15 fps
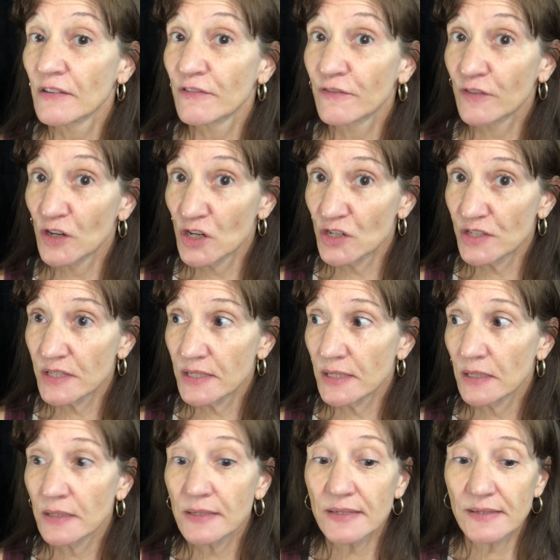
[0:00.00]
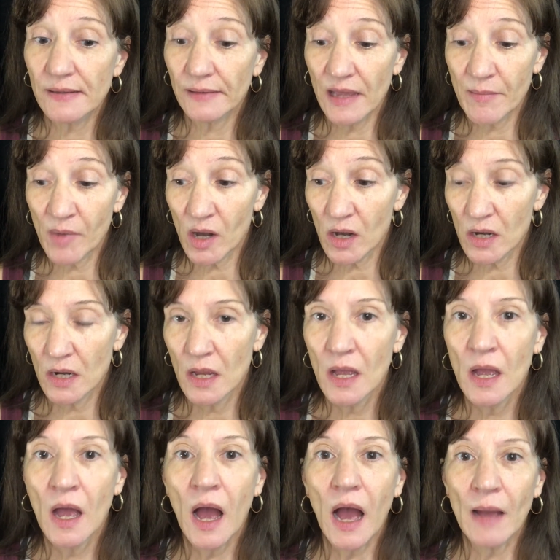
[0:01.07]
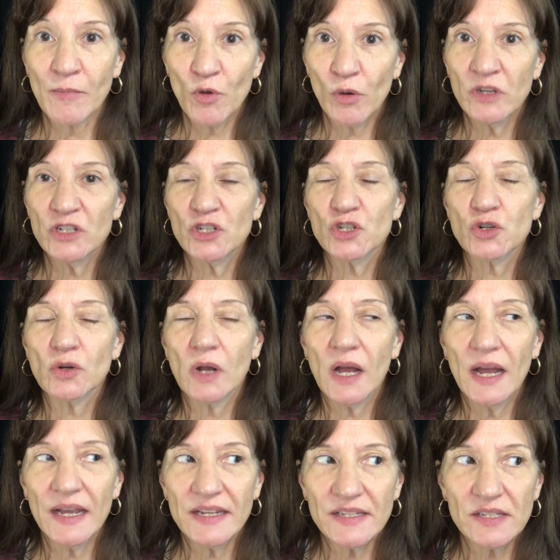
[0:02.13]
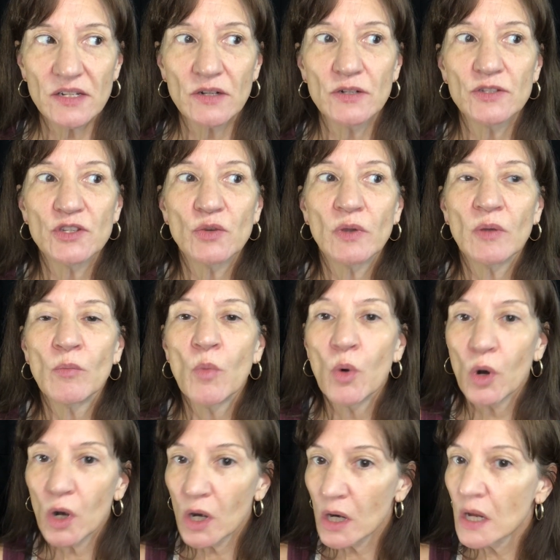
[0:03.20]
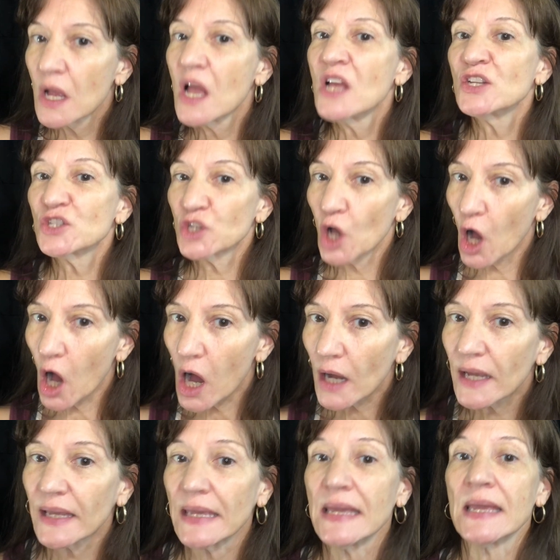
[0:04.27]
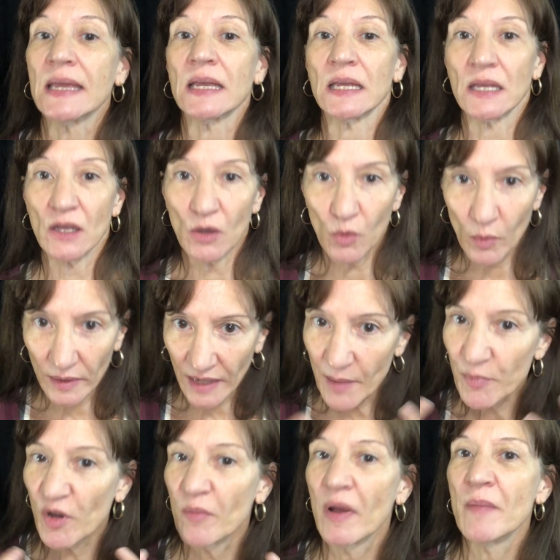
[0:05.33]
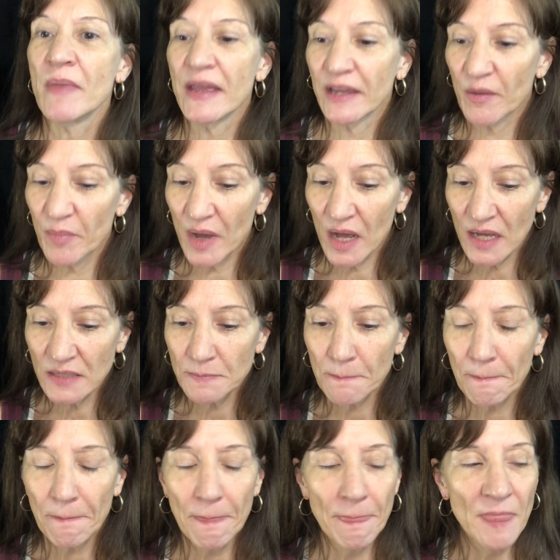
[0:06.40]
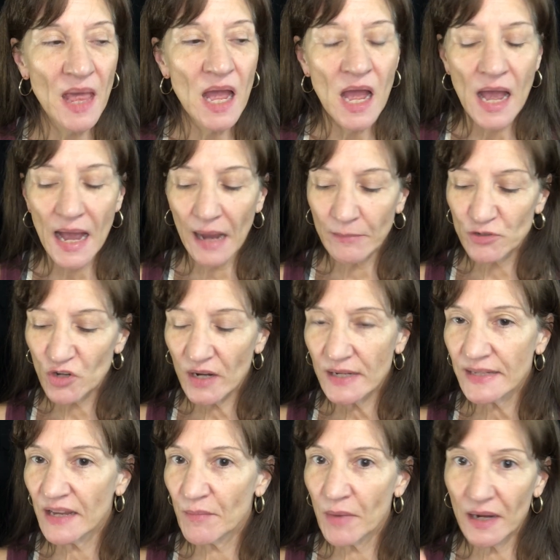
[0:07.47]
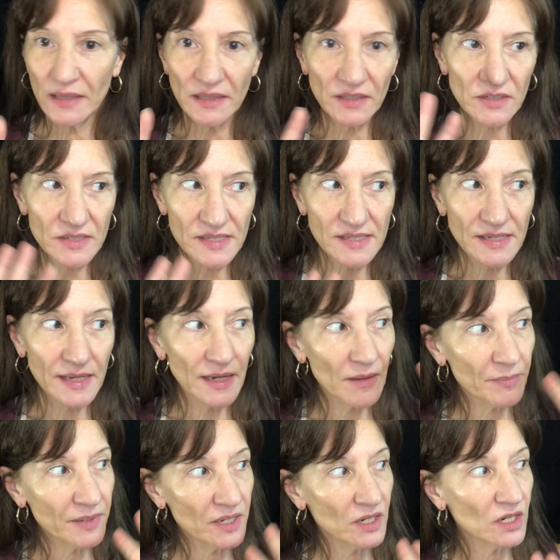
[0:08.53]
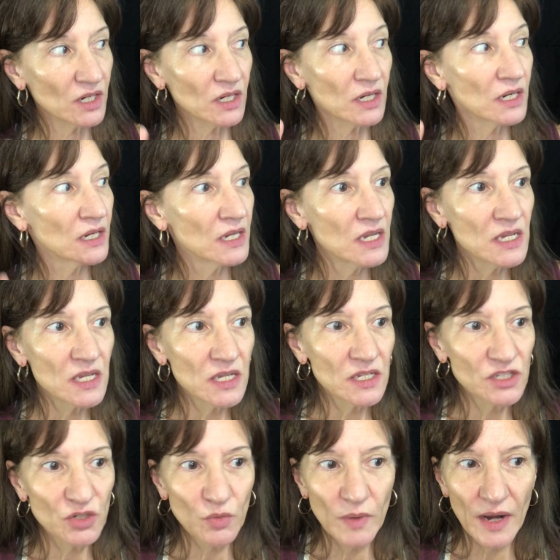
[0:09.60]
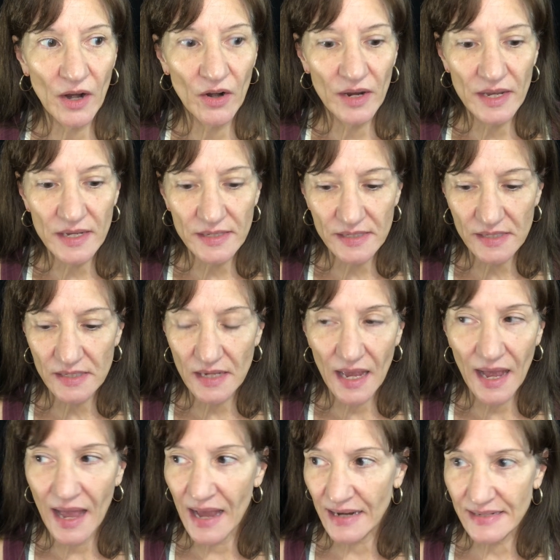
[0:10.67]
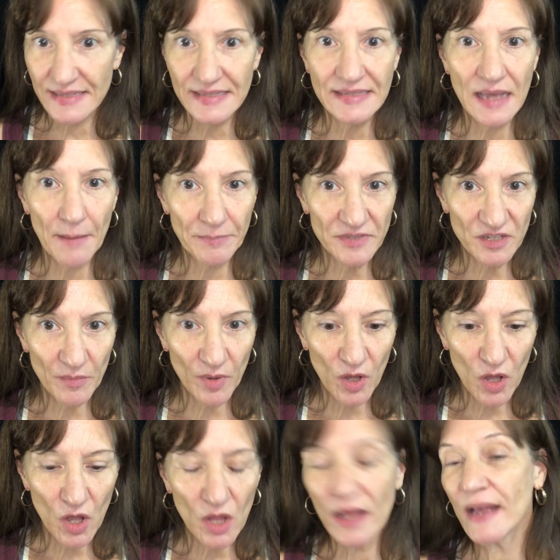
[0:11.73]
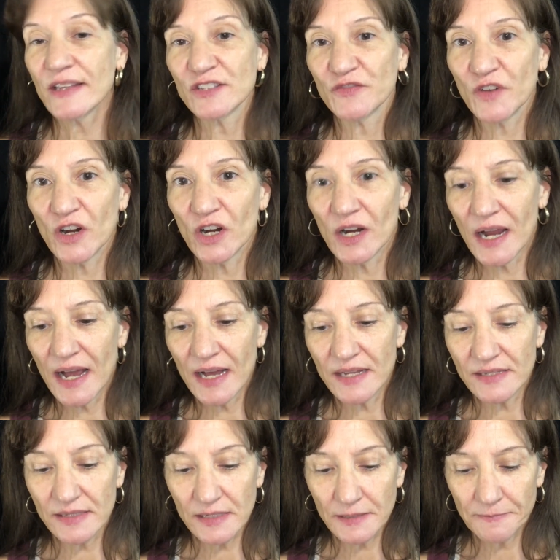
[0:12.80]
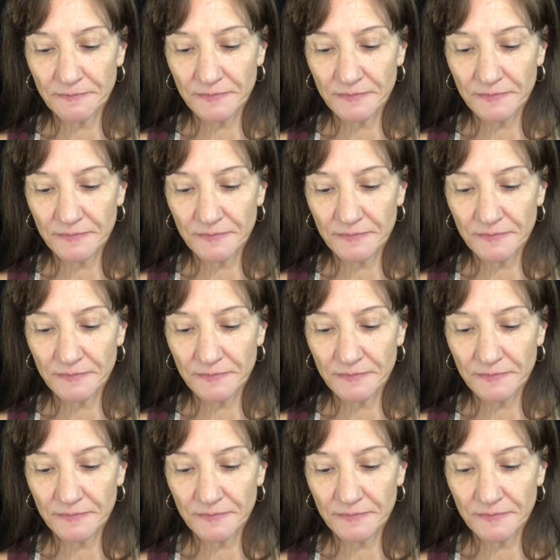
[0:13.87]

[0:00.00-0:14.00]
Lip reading: first disclaimer. I'm going to try to start doing more talking when I put my makeup on. I'm trying to get my little setup here to where it's acceptable as far as